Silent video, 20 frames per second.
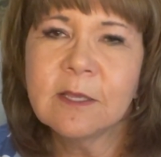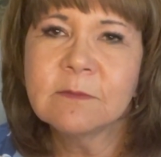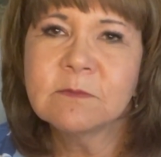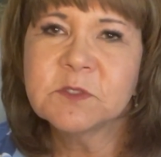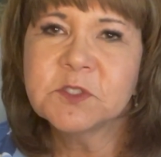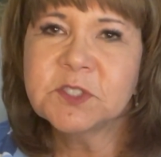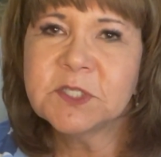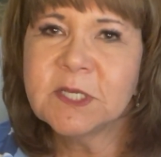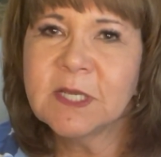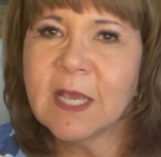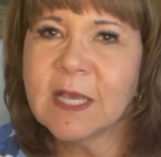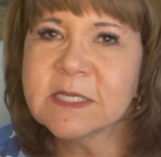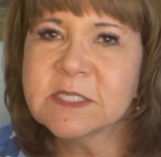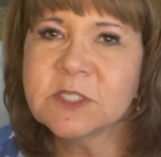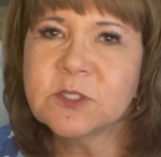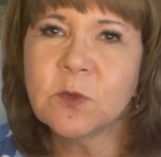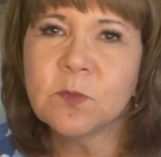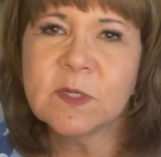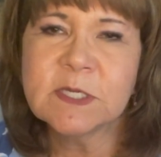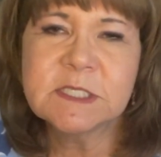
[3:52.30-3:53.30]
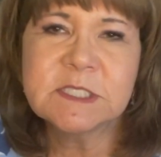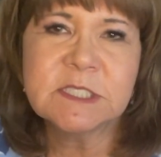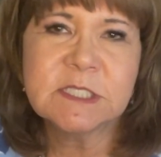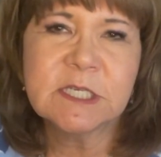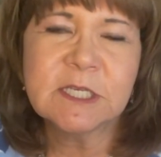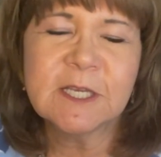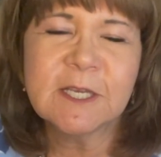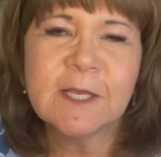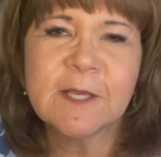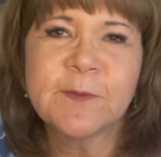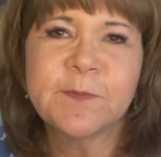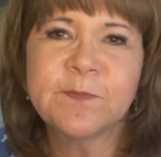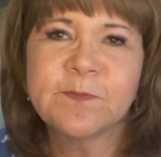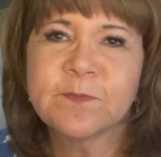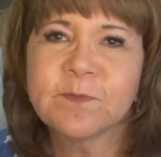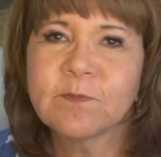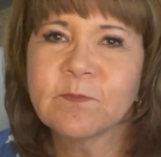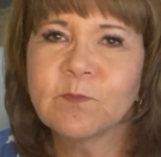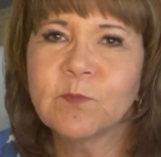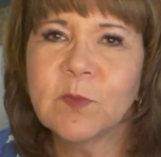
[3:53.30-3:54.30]
She has no idea,
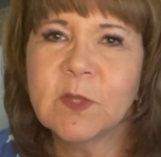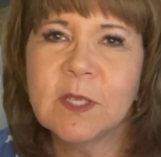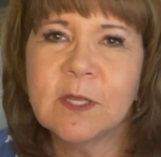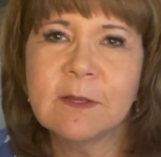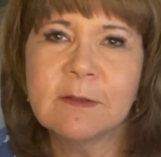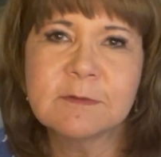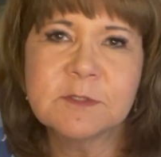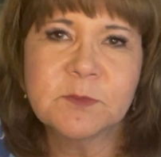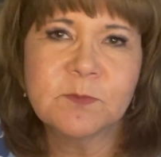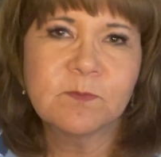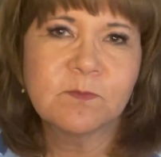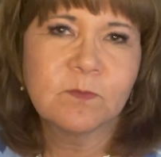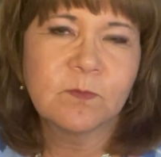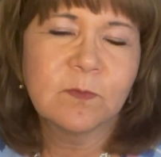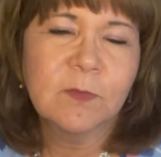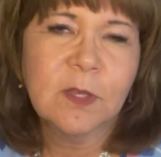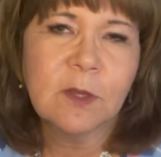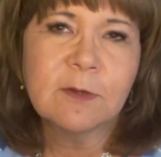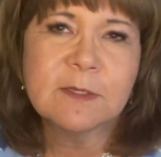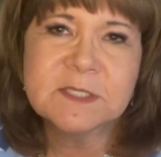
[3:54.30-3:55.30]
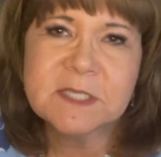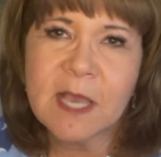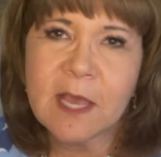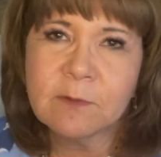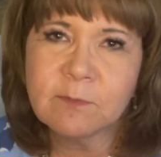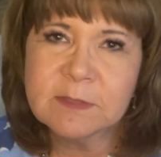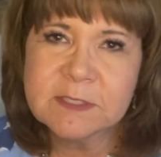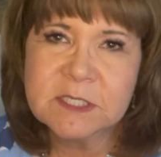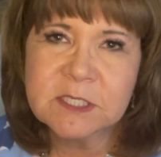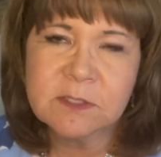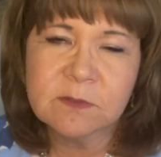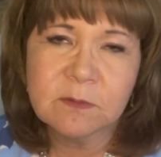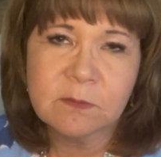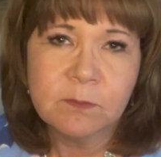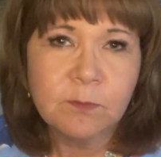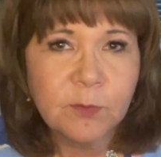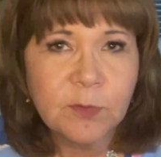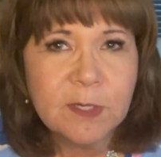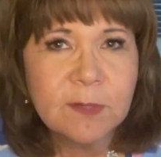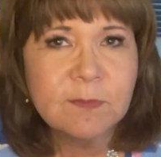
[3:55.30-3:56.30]
her dad was
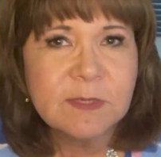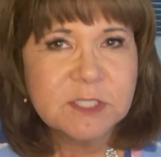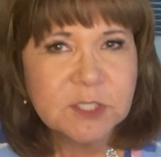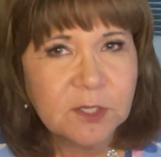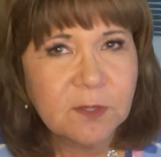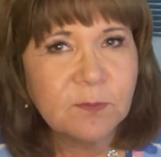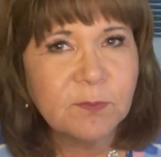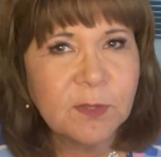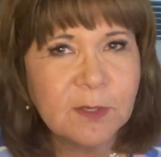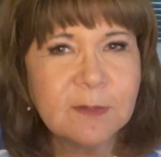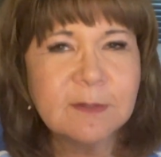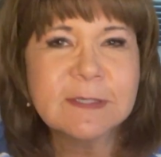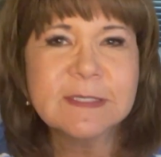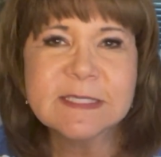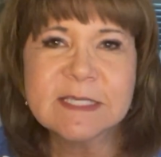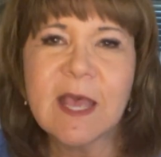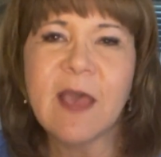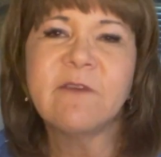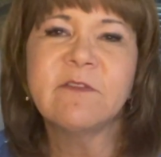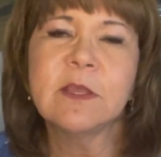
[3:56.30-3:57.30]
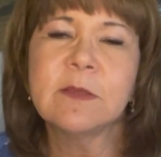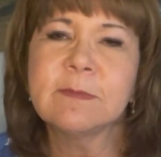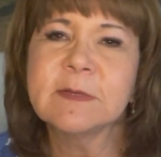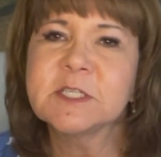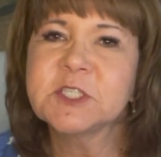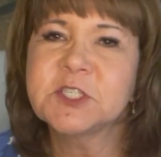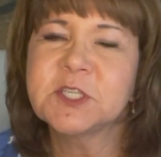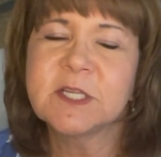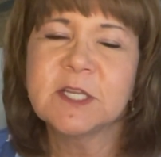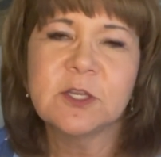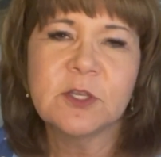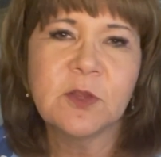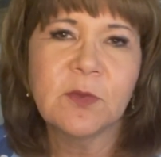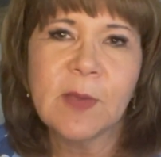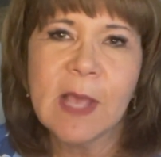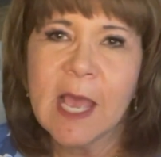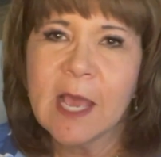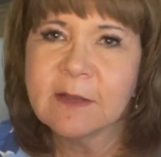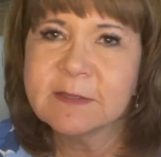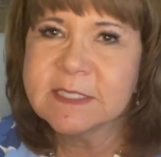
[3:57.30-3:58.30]
pretty much computer savvy, but she didn't know
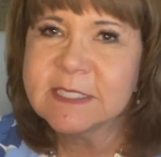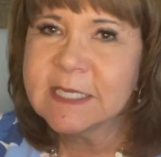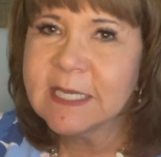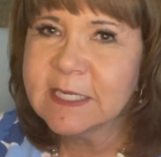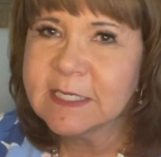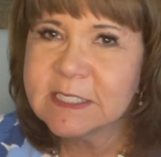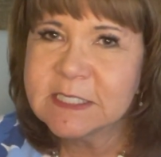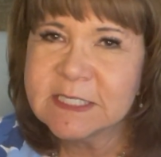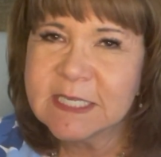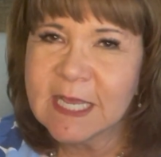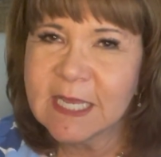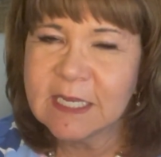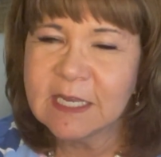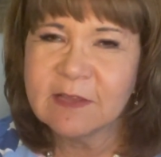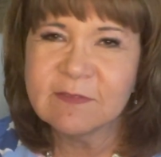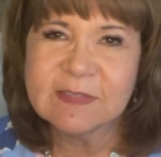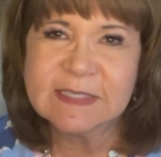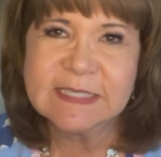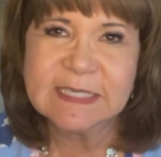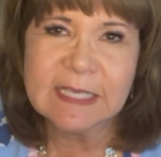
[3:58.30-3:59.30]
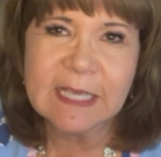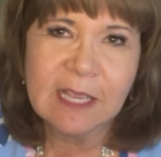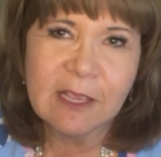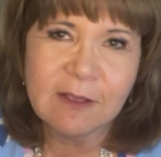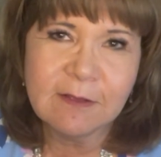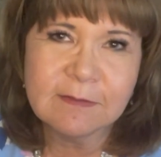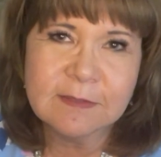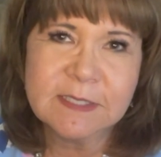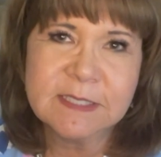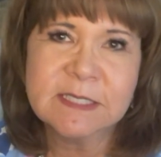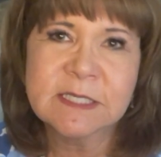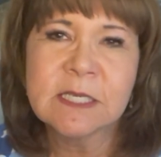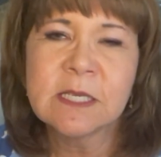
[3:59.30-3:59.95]
how to get into any of his accounts.